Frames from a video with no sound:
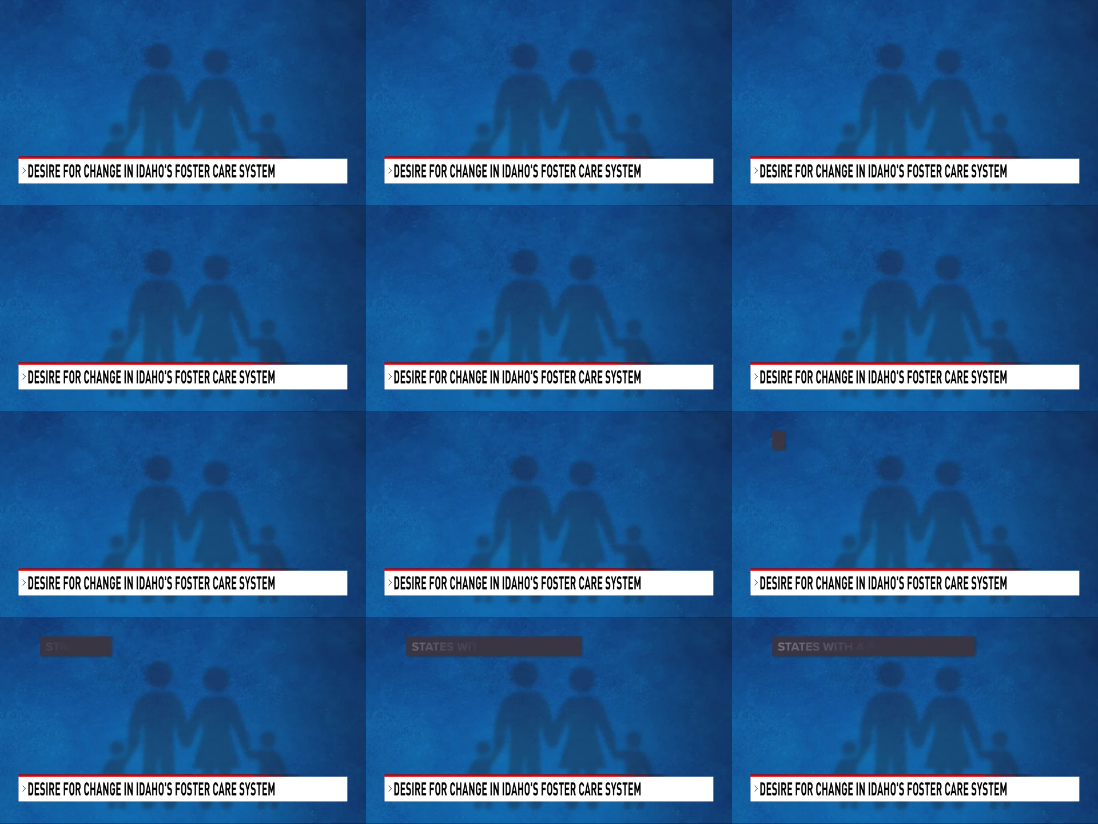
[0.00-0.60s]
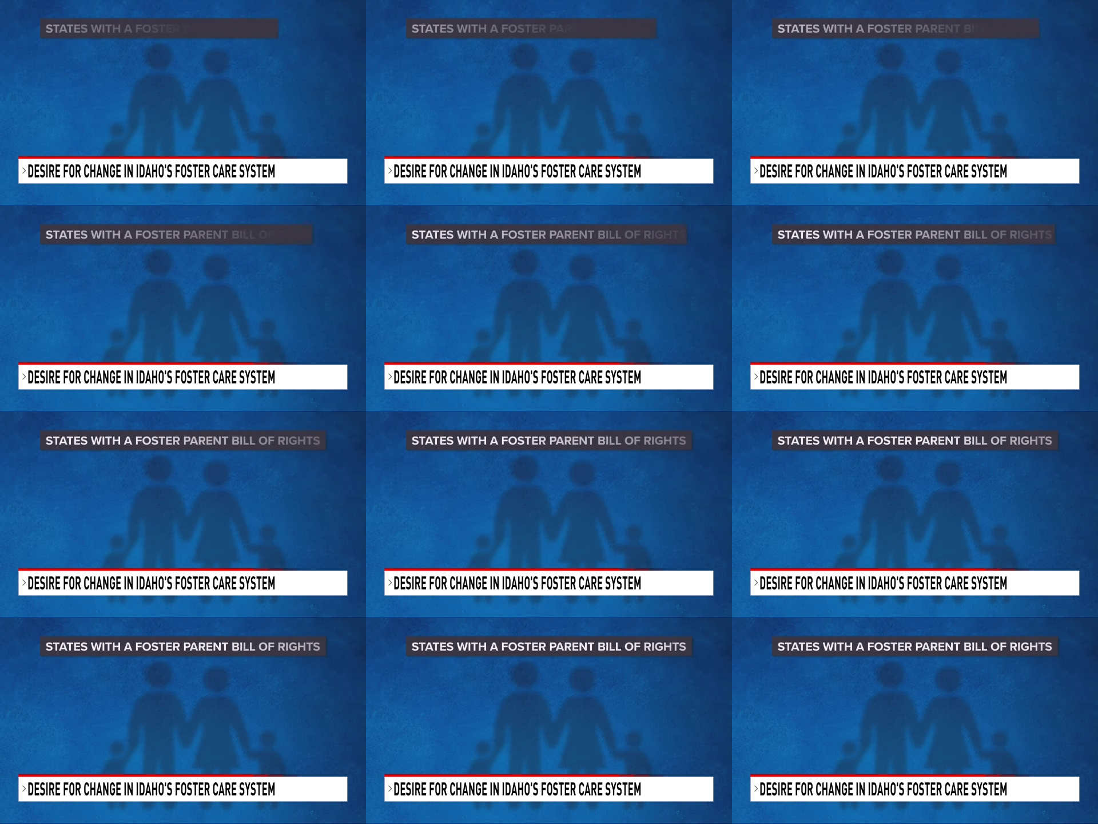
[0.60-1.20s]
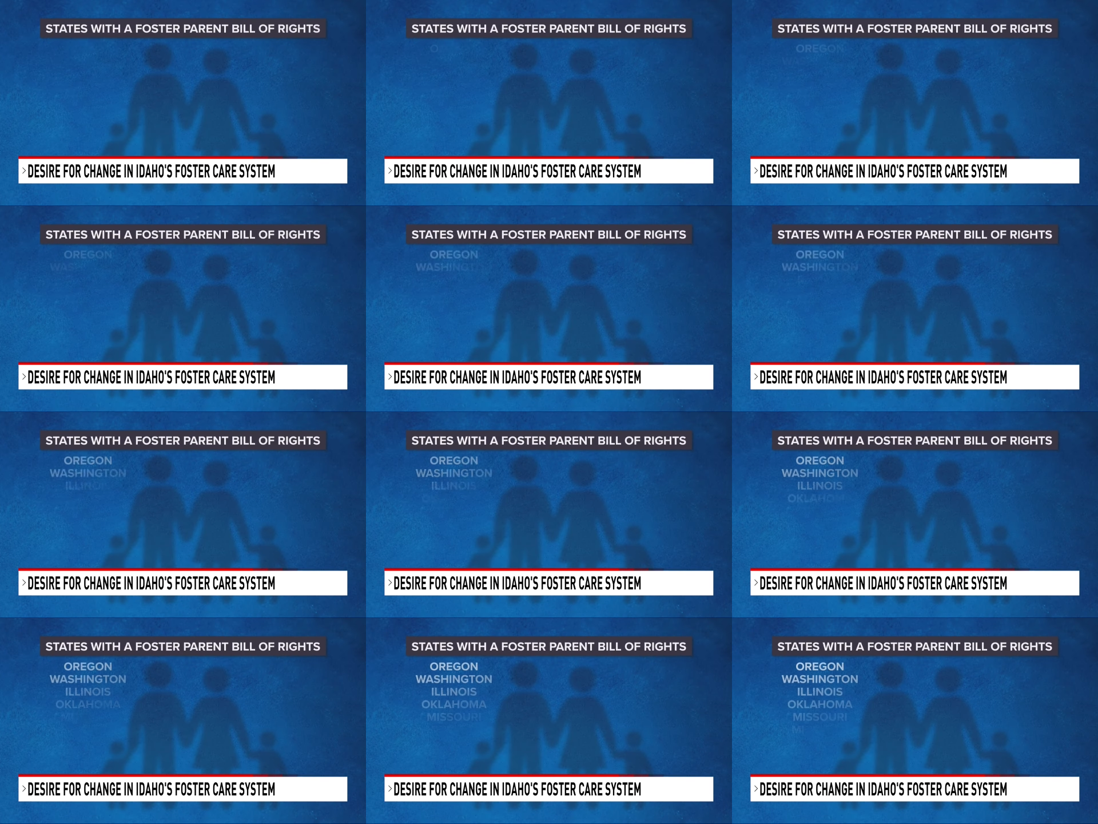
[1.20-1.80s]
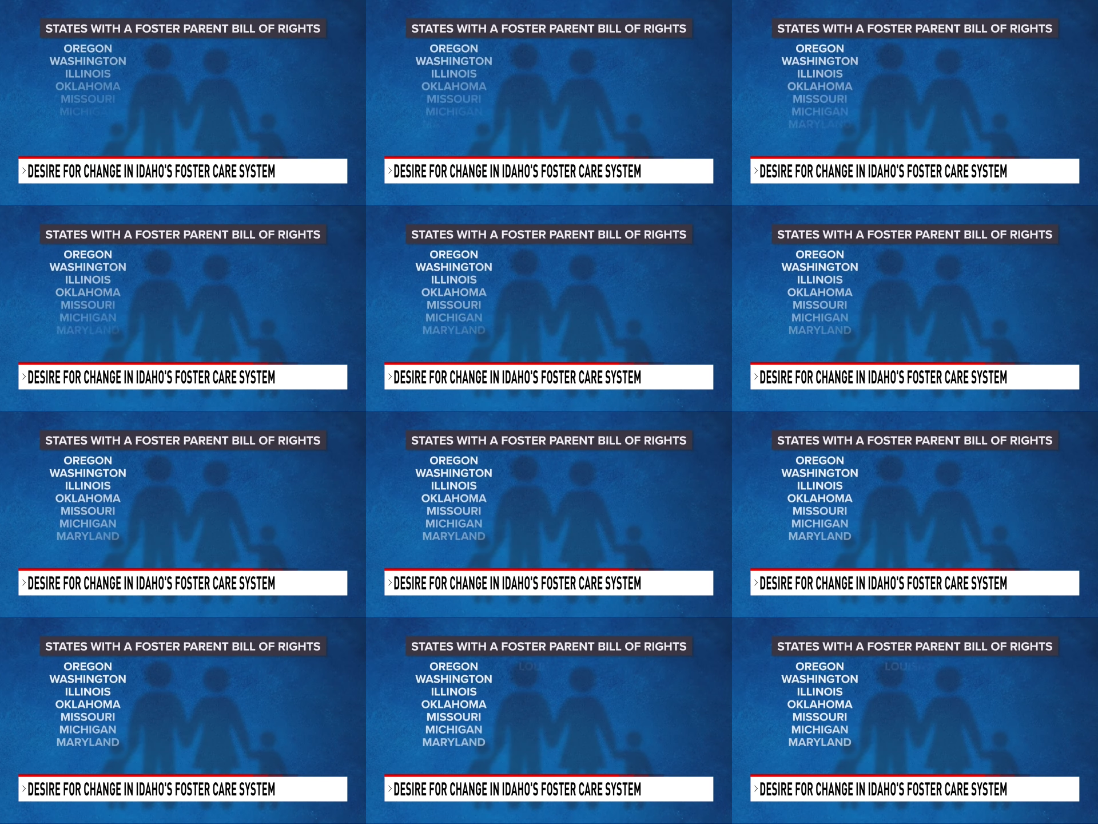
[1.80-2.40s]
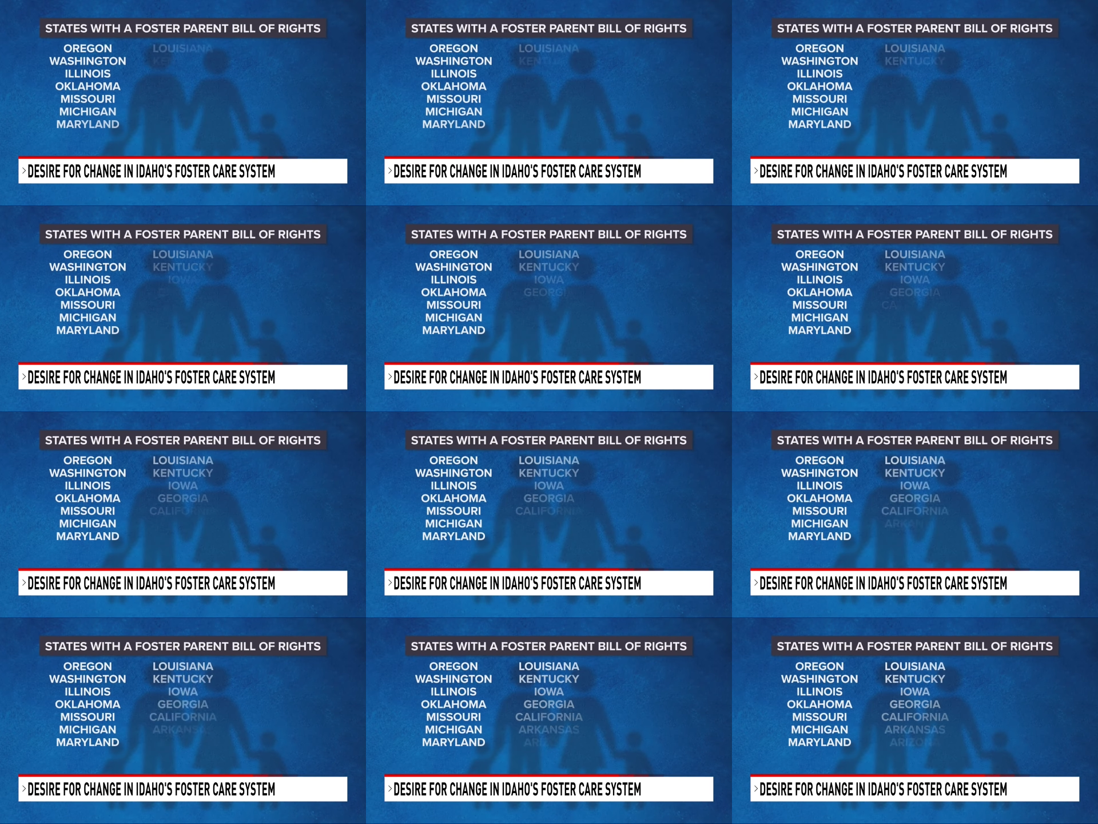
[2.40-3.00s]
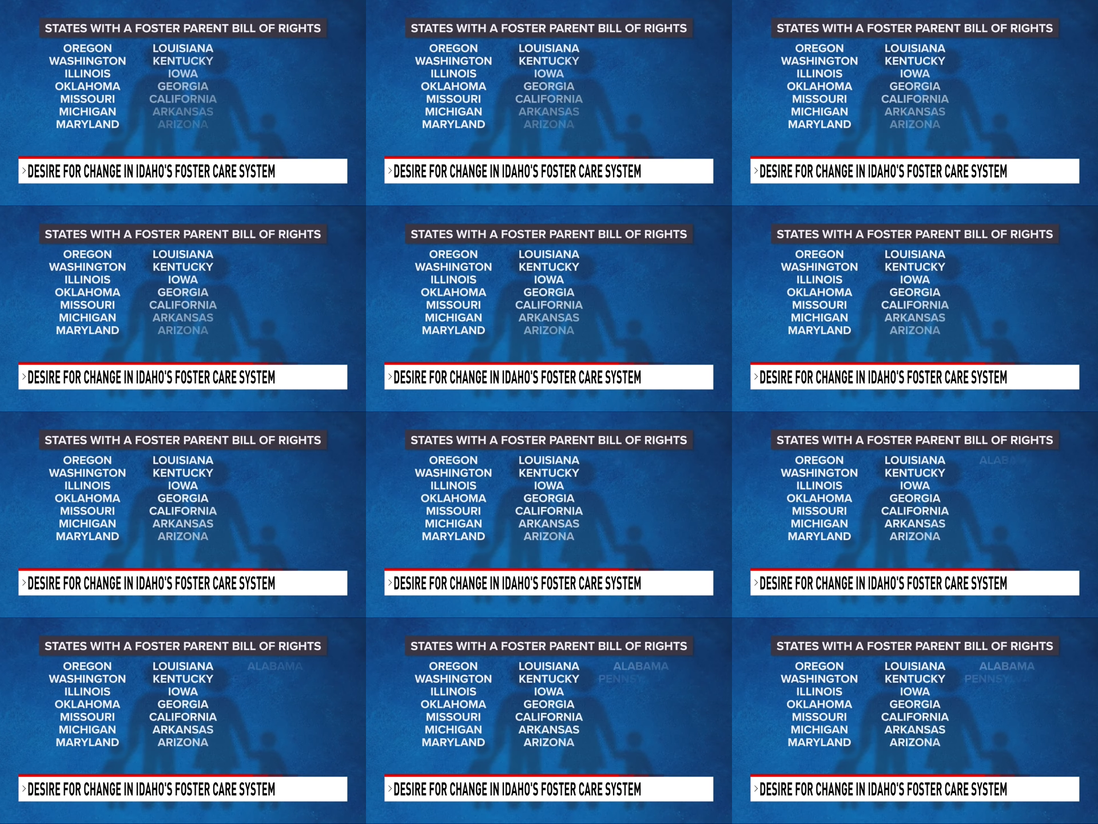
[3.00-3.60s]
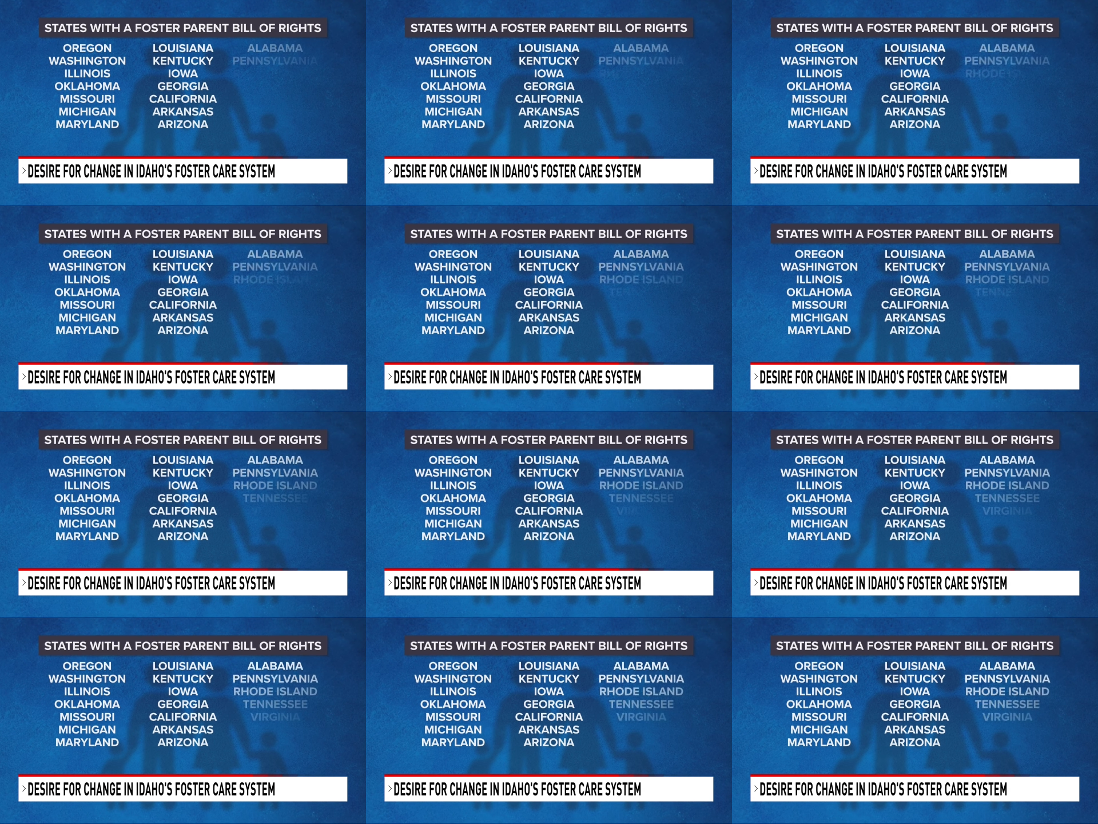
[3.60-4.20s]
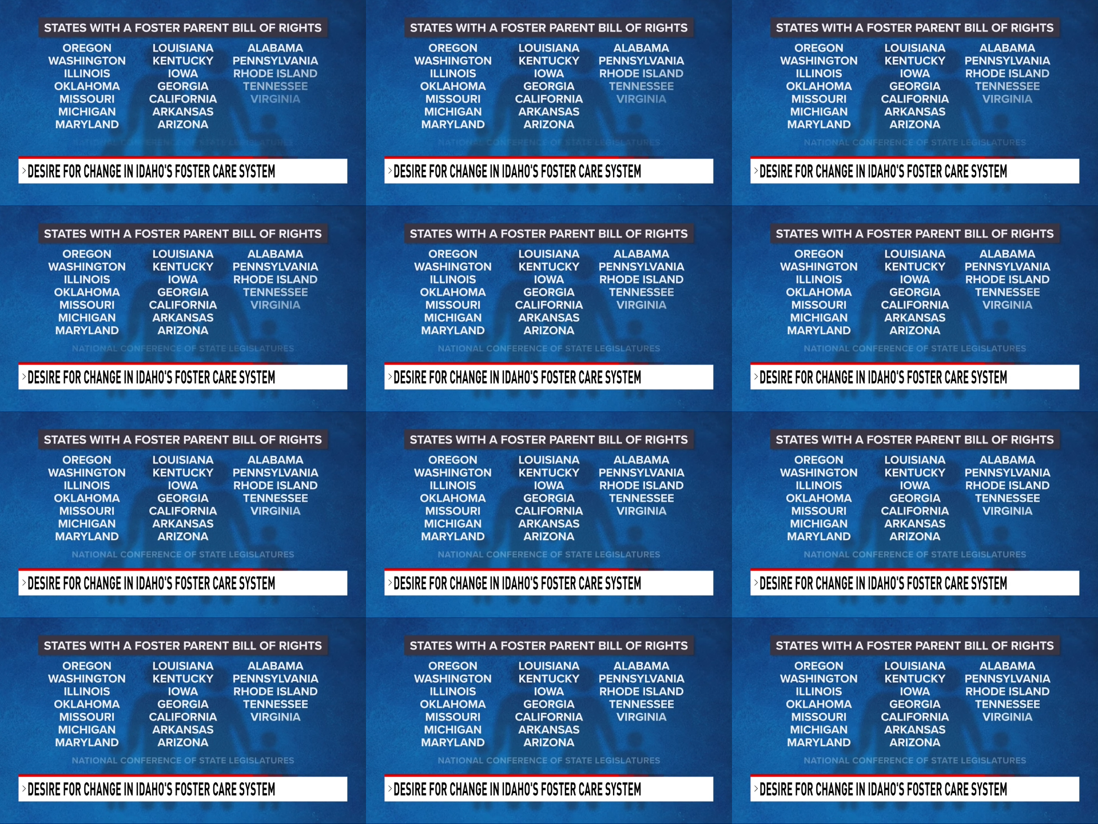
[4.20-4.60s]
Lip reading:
Nobody's mouth can be seen.